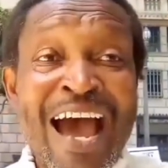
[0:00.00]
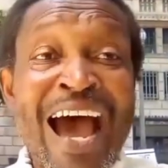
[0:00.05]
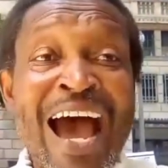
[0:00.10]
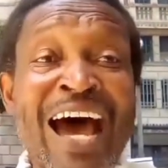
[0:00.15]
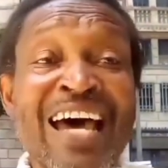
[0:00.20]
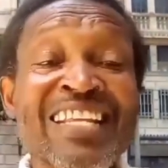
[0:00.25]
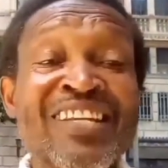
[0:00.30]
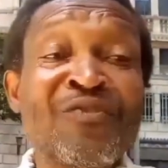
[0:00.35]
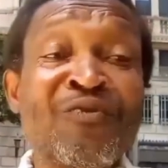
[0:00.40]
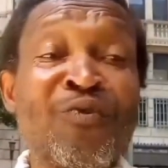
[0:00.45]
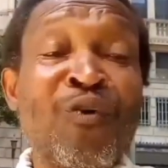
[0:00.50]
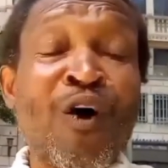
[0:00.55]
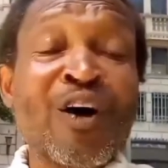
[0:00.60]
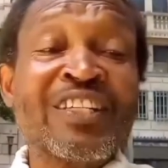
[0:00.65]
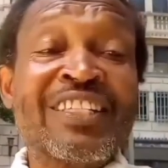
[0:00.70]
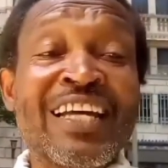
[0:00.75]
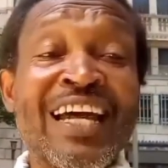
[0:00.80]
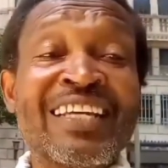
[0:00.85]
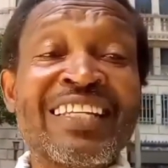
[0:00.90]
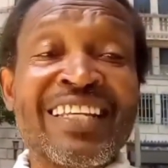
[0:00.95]
And the
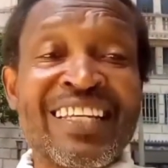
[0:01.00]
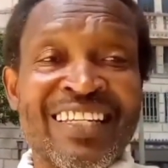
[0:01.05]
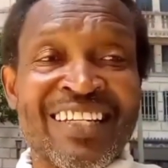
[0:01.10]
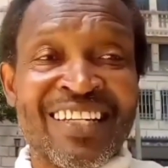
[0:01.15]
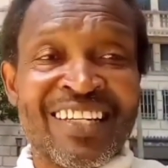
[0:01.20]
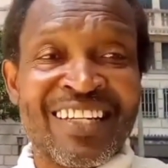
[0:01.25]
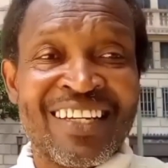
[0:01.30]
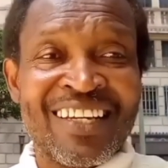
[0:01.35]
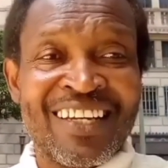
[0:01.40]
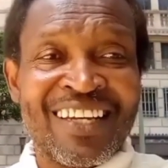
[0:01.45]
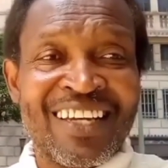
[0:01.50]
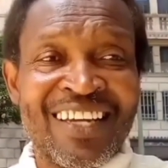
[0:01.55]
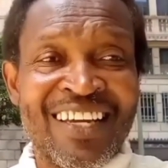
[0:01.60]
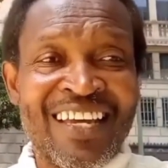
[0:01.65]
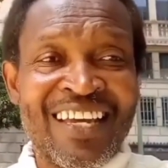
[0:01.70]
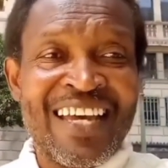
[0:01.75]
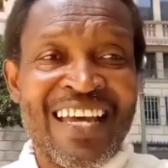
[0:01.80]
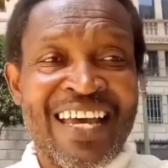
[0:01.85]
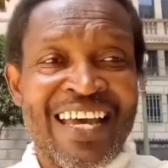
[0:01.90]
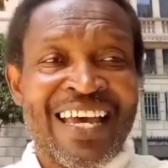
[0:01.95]
first thing I did
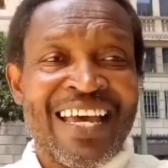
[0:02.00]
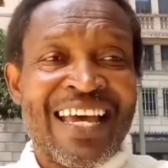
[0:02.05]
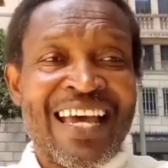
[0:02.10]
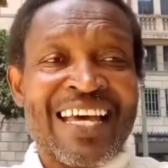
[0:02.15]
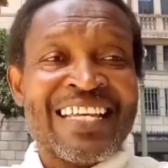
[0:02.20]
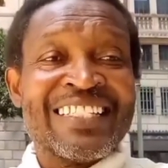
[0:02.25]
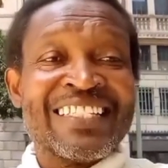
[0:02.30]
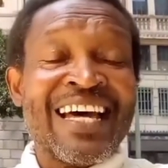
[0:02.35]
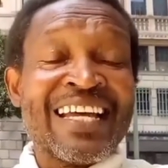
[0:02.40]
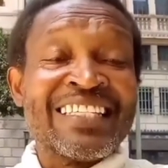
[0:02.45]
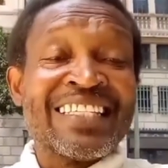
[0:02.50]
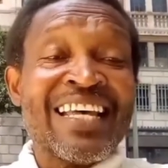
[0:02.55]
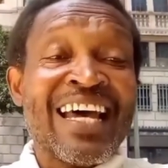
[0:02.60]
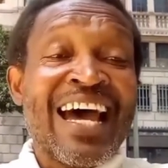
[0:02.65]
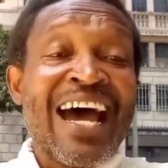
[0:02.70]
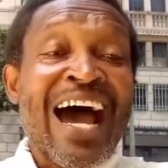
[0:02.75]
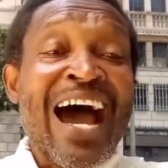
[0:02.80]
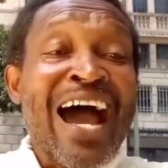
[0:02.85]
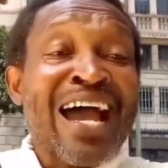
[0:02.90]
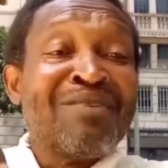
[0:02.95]
is that
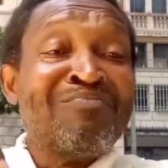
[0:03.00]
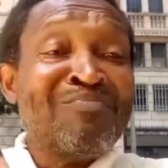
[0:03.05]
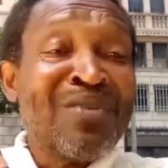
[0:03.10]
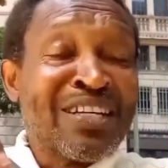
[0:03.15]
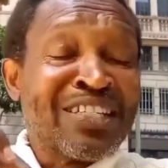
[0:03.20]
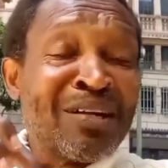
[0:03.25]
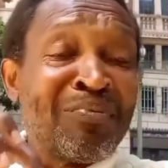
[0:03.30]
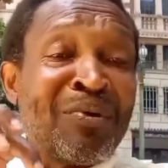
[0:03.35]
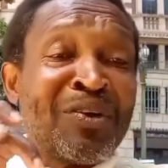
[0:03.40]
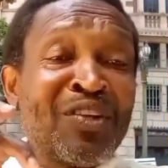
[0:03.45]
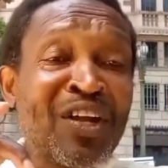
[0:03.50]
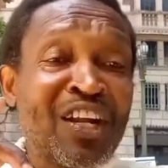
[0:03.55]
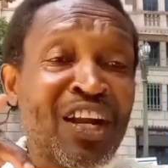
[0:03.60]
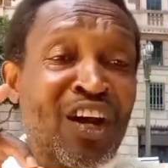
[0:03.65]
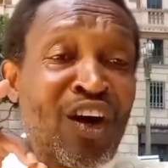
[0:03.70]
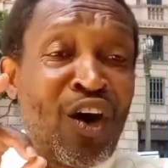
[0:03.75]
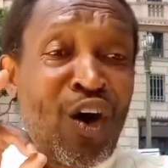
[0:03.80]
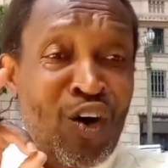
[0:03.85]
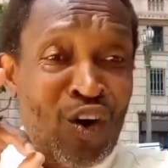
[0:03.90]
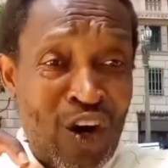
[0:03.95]
I mixed up another
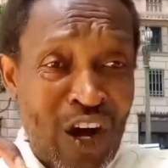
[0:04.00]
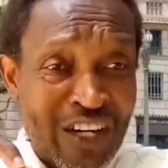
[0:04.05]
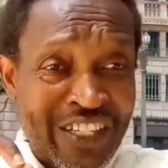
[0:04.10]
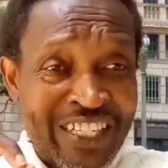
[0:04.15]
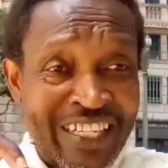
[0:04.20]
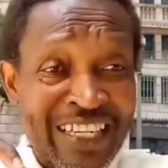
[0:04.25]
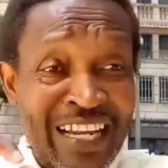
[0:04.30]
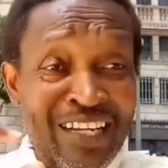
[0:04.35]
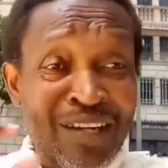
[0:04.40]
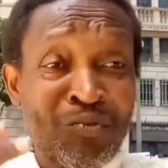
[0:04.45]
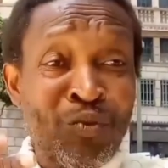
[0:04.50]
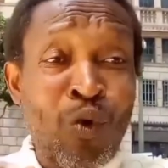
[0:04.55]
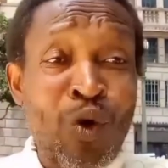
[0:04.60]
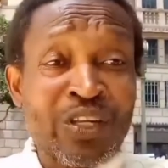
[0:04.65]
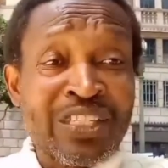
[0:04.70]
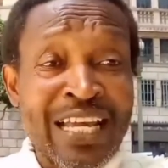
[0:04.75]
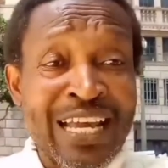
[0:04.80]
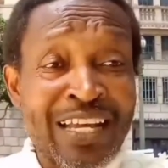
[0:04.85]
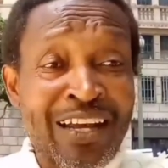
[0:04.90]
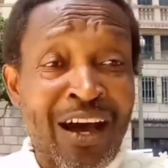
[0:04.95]
concoction that the
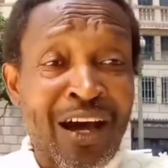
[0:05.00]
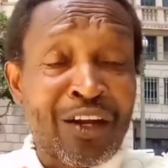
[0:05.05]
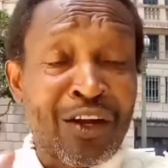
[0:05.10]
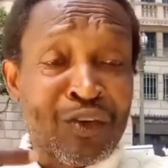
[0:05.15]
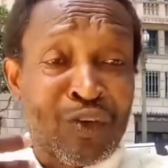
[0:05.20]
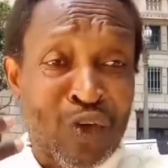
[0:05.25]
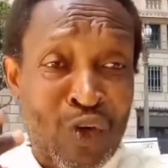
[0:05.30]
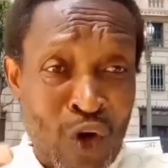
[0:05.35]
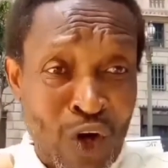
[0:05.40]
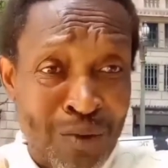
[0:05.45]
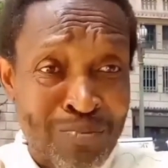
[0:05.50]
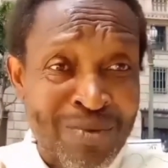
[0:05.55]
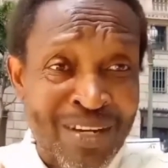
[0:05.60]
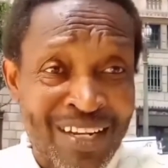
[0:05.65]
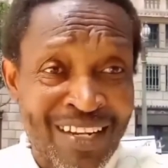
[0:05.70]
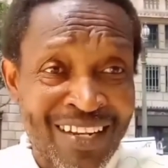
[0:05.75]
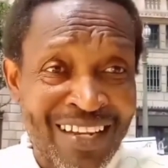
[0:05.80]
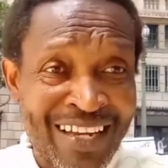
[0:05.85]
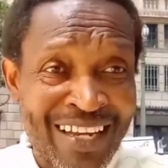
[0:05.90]
Most High God has showed me